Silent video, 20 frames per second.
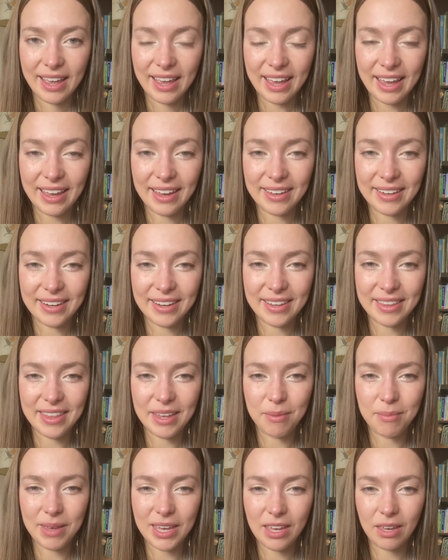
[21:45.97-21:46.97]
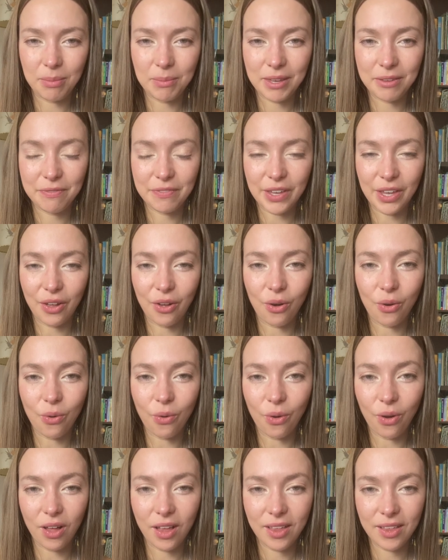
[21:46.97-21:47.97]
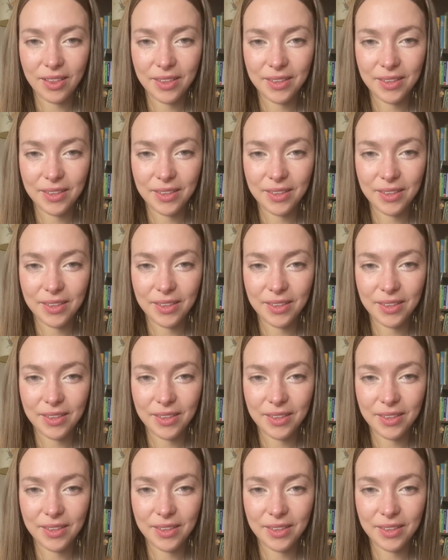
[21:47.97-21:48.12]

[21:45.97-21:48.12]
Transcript: and they make me feel whole.